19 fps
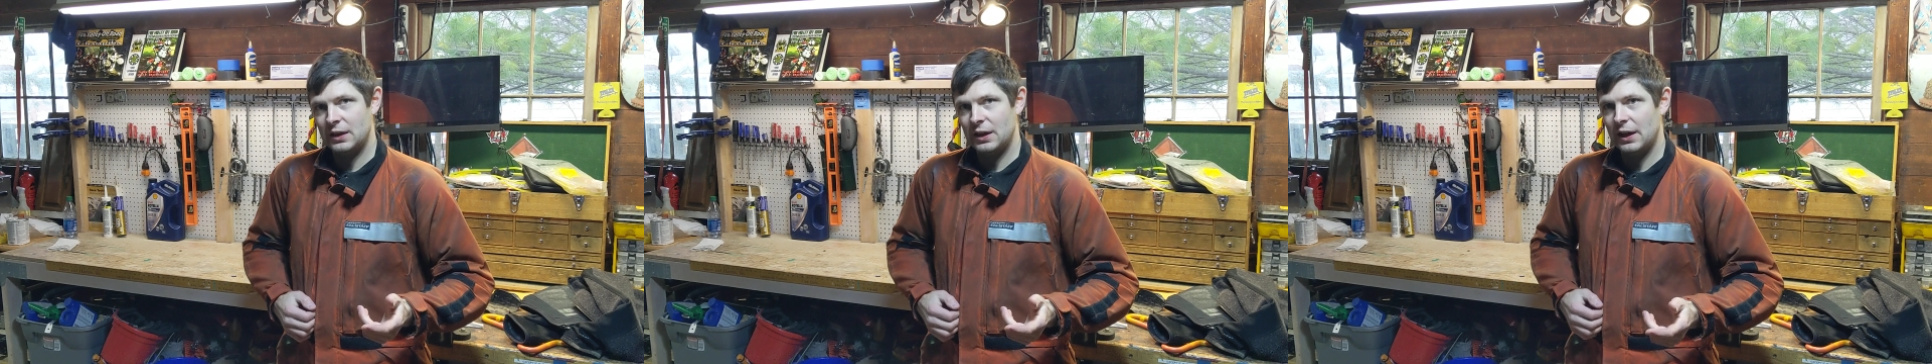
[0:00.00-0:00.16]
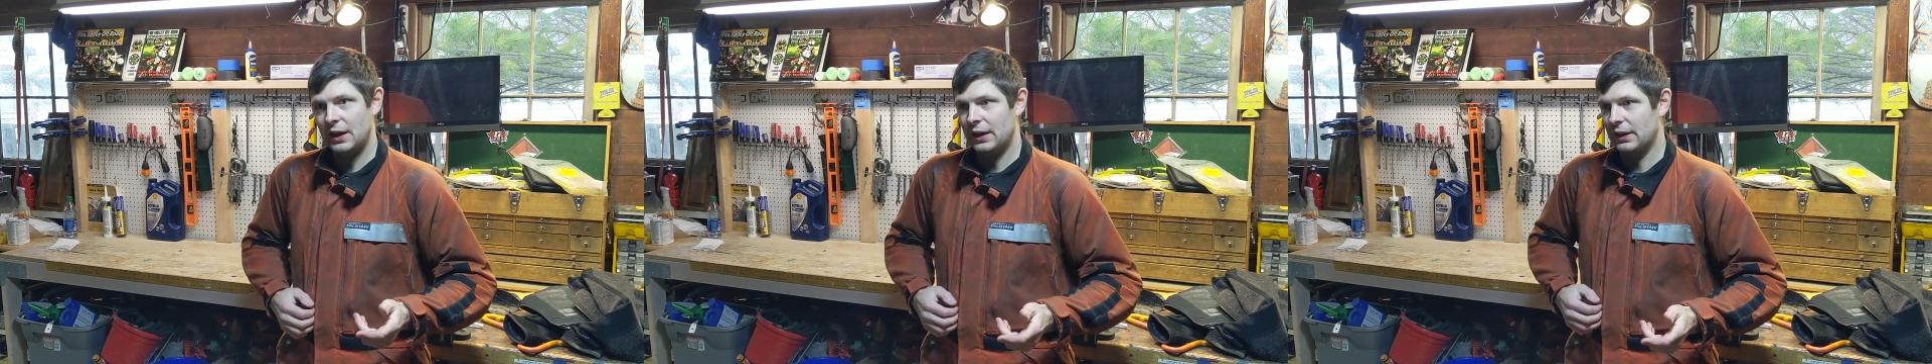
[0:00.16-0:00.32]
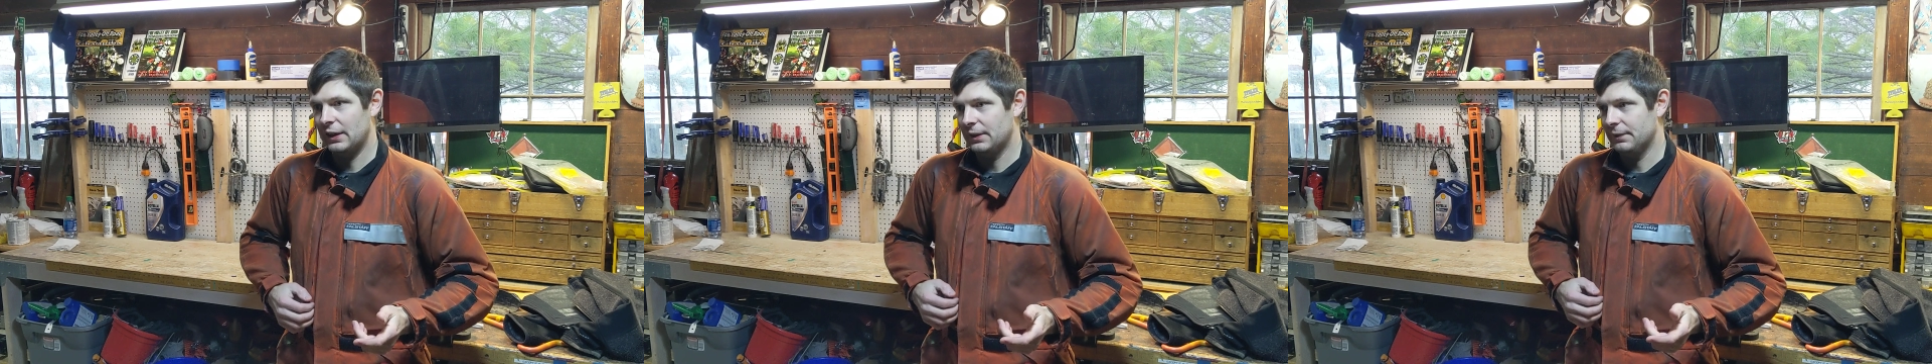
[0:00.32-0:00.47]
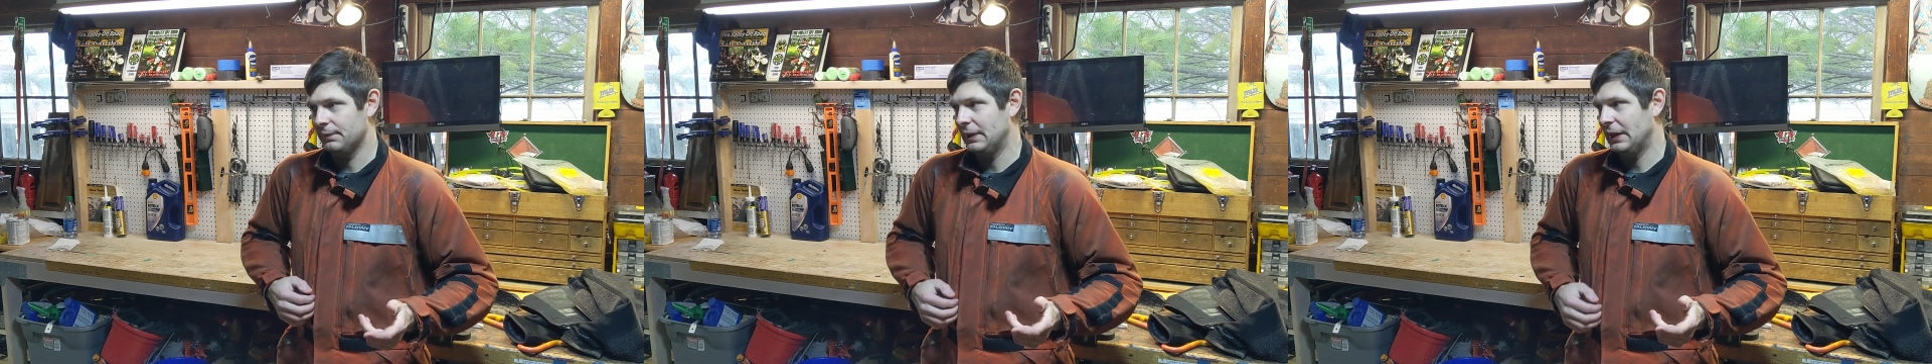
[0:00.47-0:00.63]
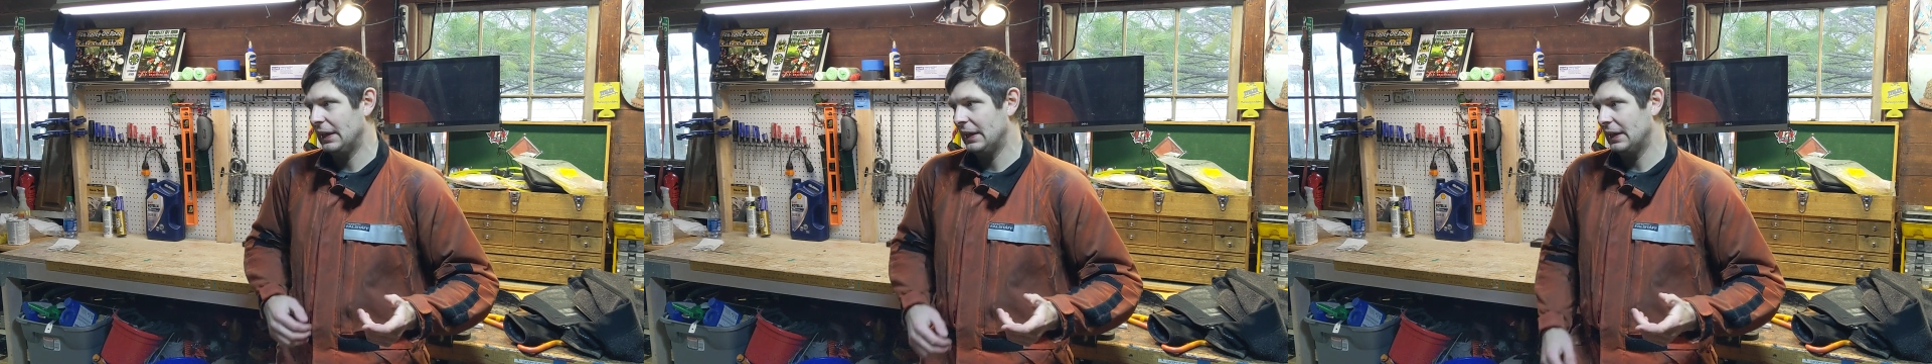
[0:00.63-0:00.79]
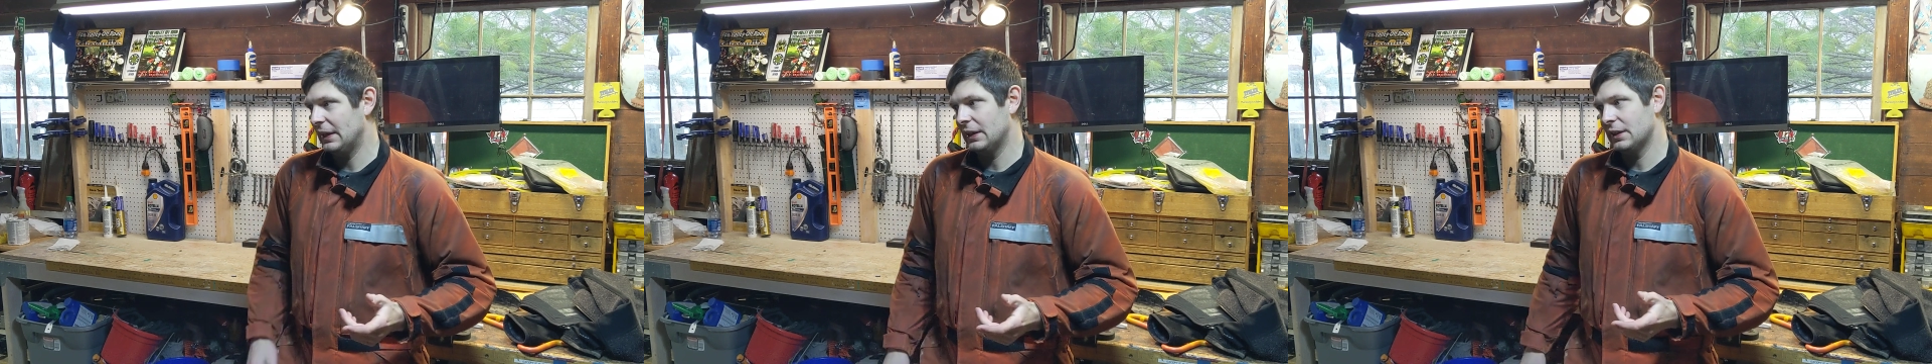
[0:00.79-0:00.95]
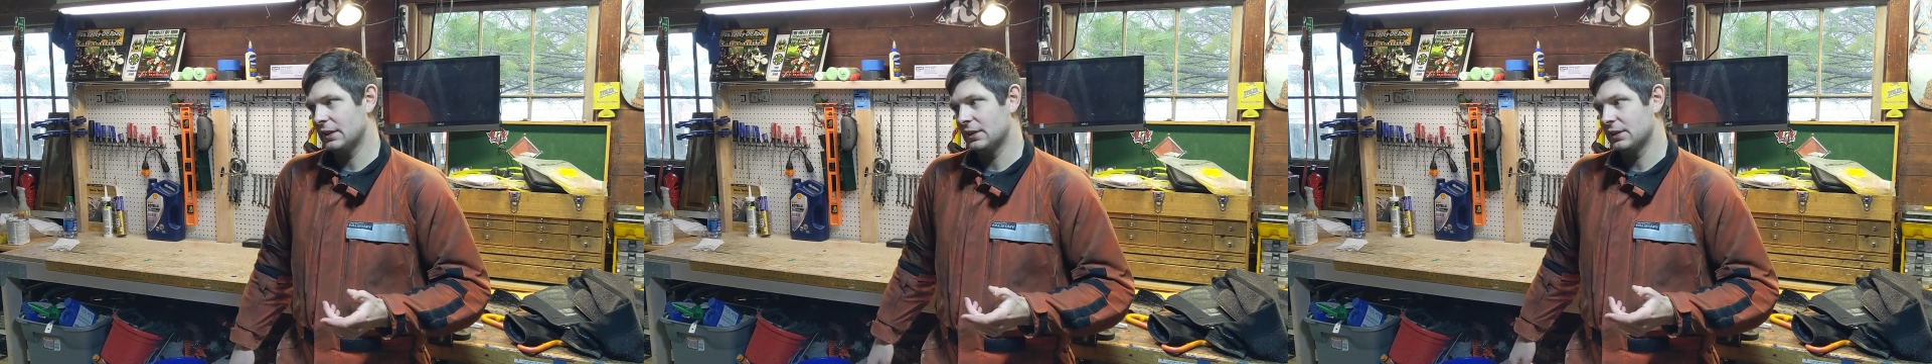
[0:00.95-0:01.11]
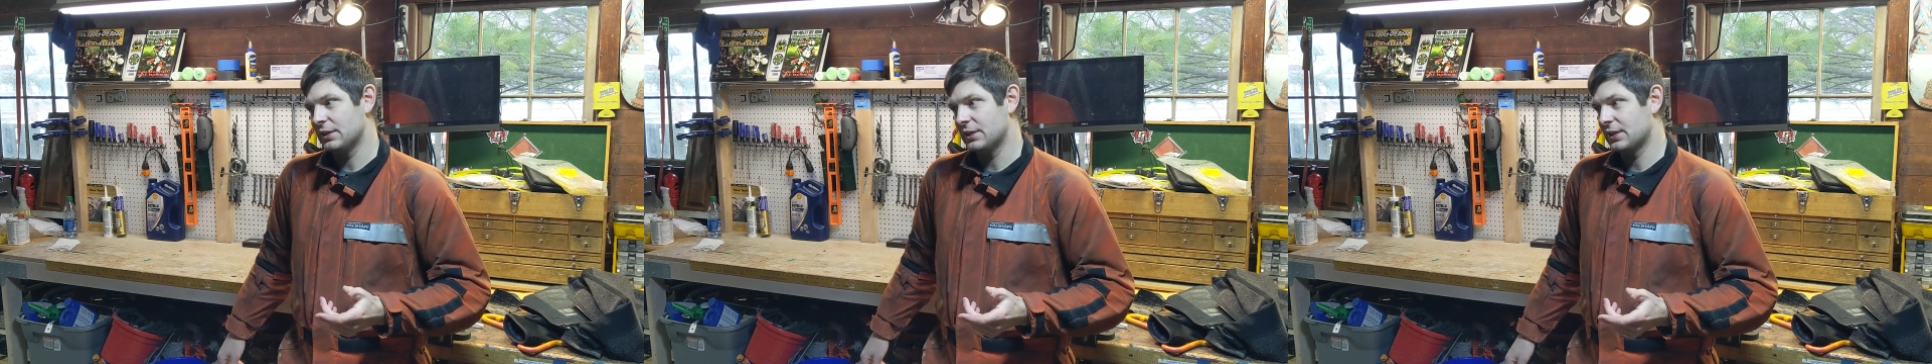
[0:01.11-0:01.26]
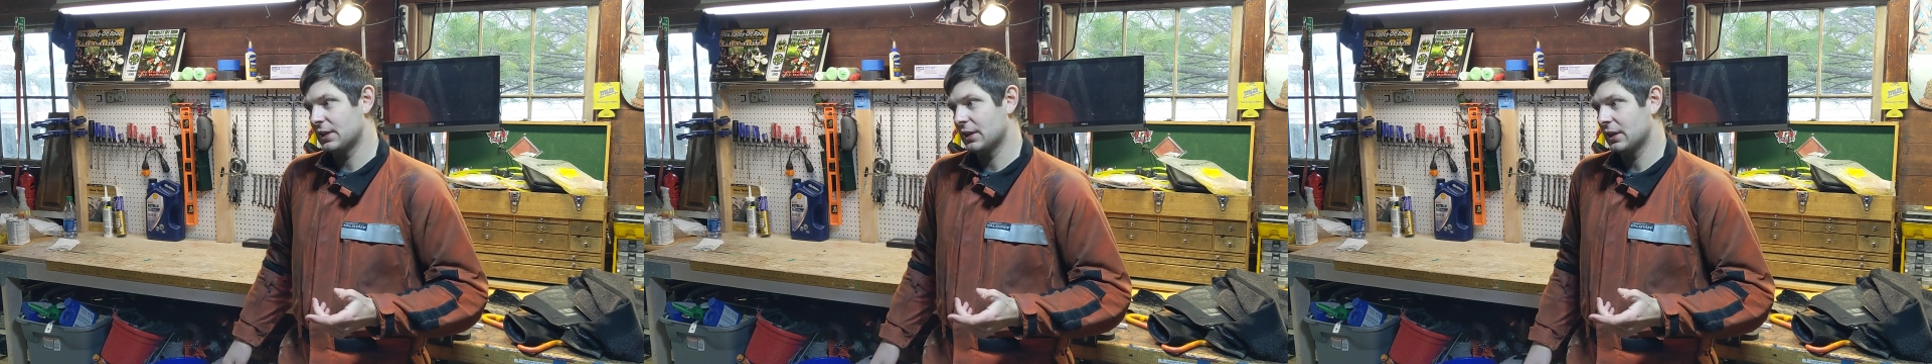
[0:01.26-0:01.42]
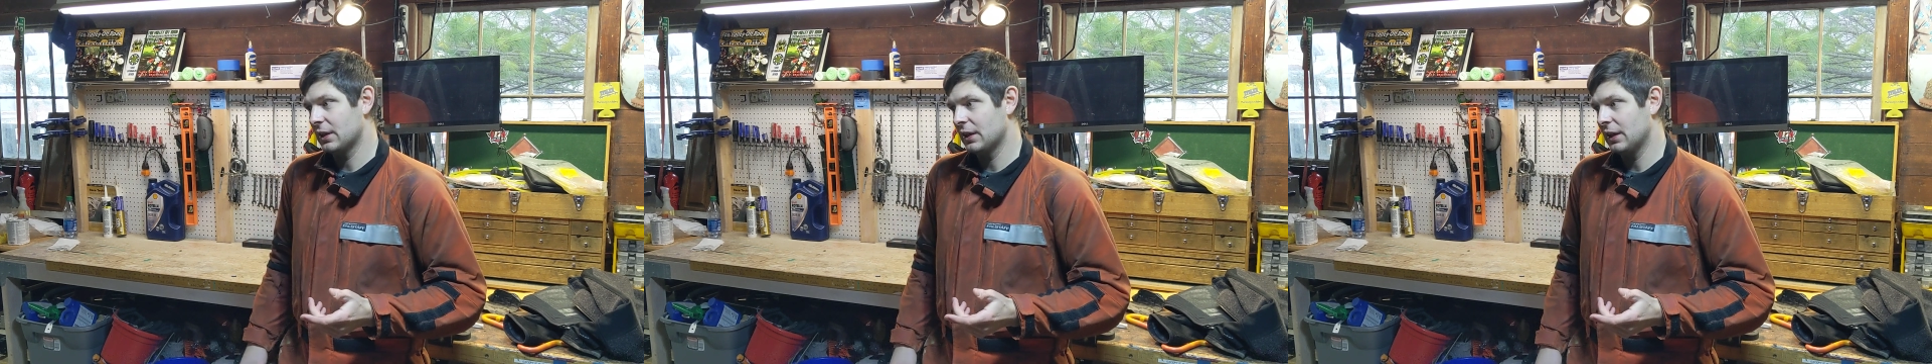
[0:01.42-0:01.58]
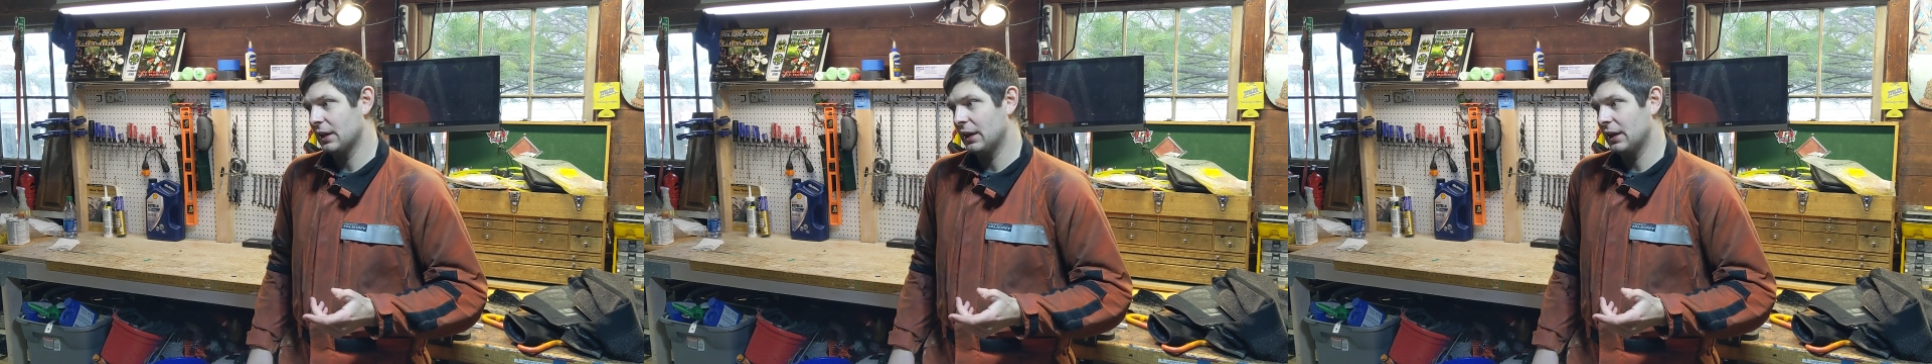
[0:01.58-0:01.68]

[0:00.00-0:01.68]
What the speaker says: is